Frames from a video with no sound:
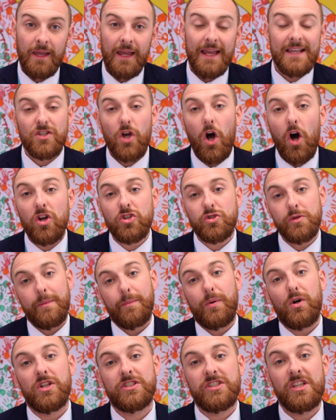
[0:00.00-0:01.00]
It's also
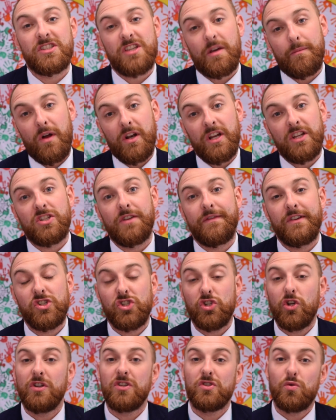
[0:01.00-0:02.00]
important to monitor the
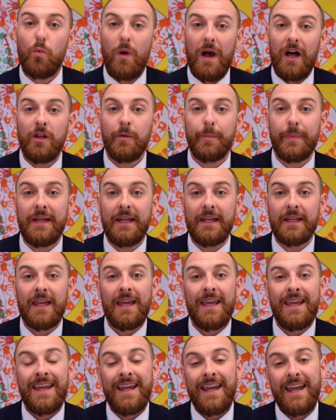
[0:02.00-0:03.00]
students' well-being.
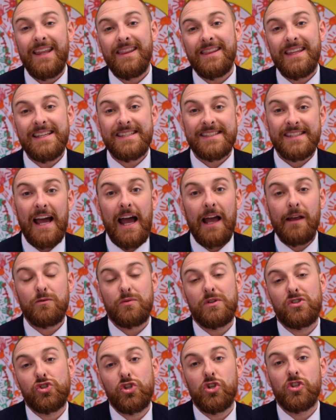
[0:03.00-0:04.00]
In these times
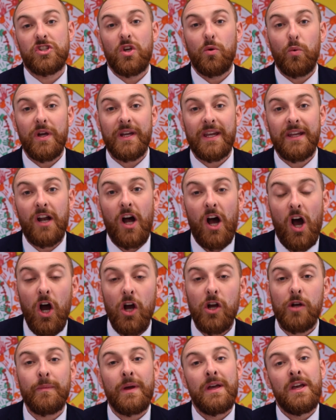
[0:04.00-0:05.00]
when students are working at
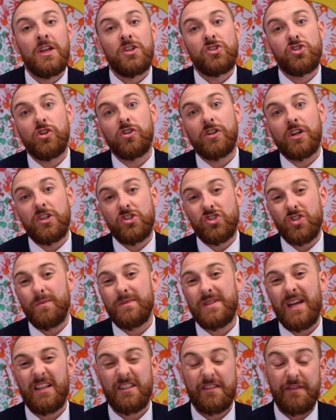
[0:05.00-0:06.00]
home, children can
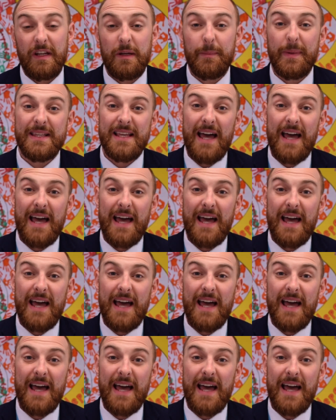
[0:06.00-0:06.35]
sometimes feel a bit